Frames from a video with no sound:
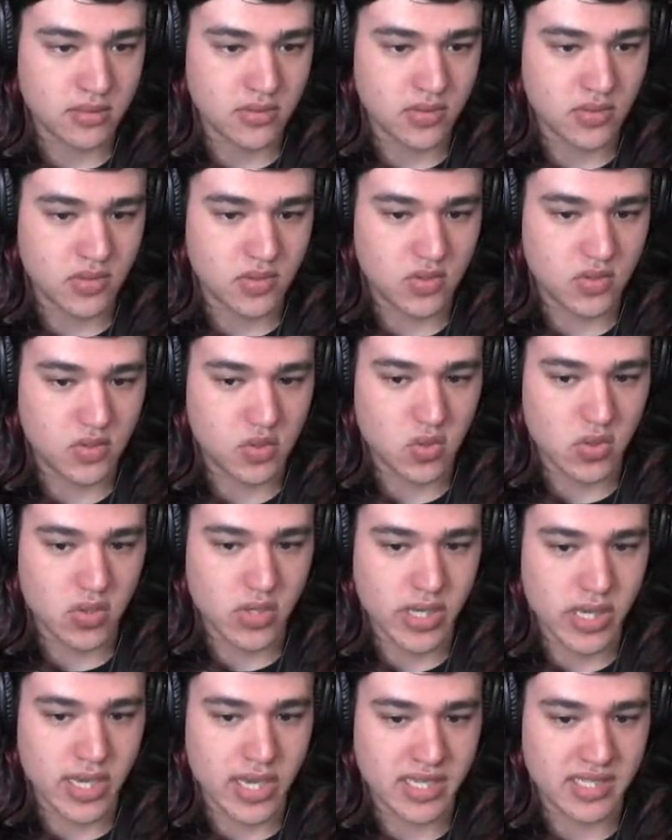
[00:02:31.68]

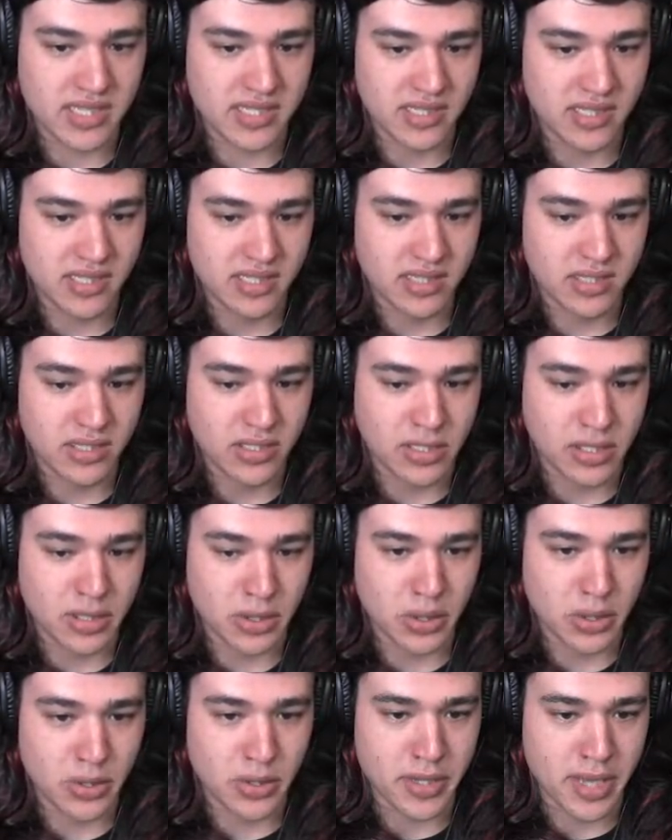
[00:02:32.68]
Sweet. Look at all